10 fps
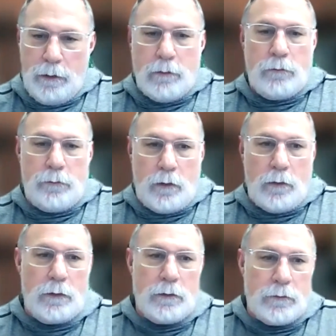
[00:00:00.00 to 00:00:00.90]

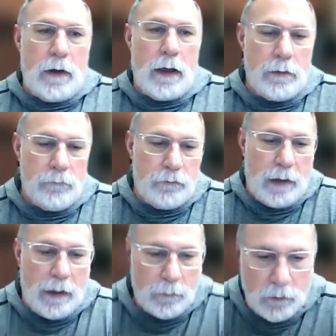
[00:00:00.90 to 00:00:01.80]
so it's not
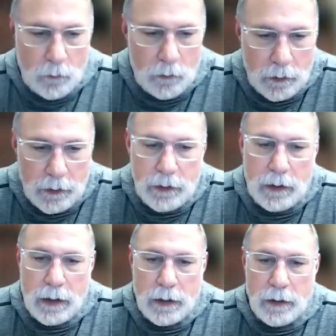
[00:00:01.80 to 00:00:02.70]

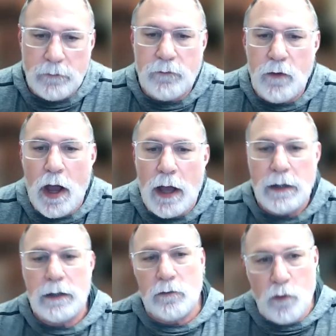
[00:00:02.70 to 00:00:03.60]
inflammatory and it's
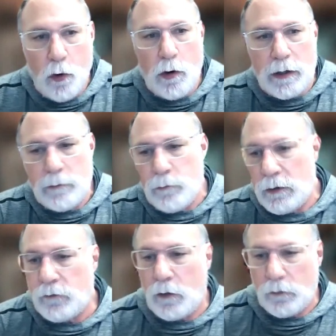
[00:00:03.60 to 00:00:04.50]
not ignoring, but
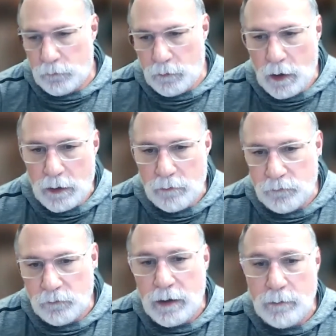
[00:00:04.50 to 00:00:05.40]
it's also not
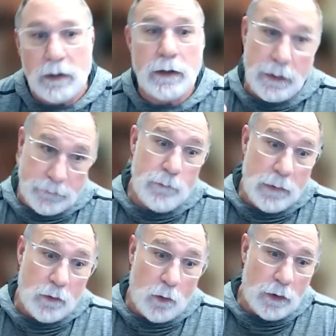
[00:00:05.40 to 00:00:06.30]
inflaming. That's a
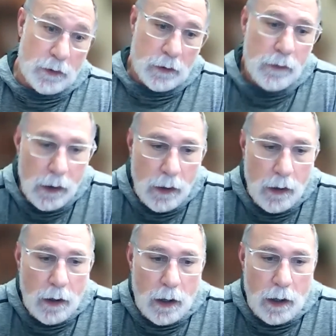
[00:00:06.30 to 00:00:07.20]
big order.
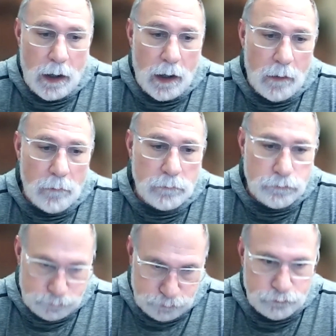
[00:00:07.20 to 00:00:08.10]
You
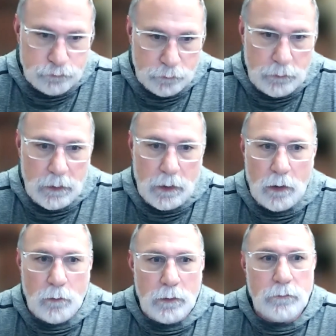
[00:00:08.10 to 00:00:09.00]

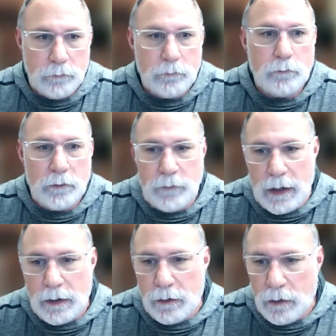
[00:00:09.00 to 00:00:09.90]
know, we've
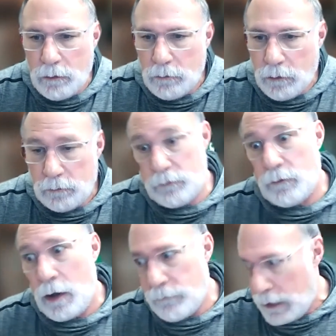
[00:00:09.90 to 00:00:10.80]
had at least
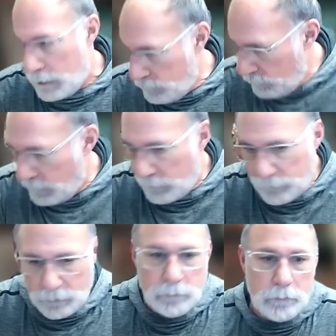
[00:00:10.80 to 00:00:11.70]
I've had
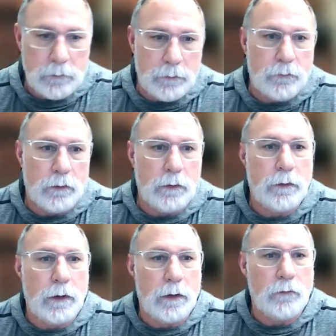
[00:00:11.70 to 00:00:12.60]
several
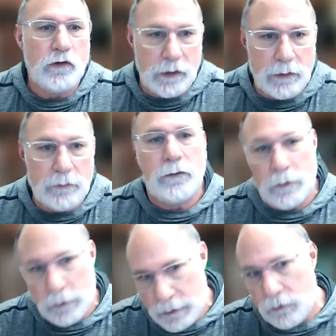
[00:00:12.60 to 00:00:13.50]
different chiefs
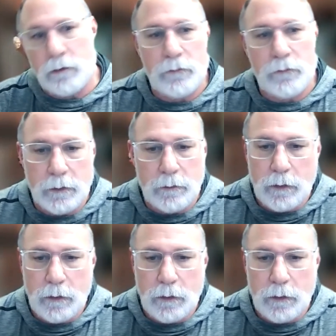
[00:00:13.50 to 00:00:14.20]
and leaders, and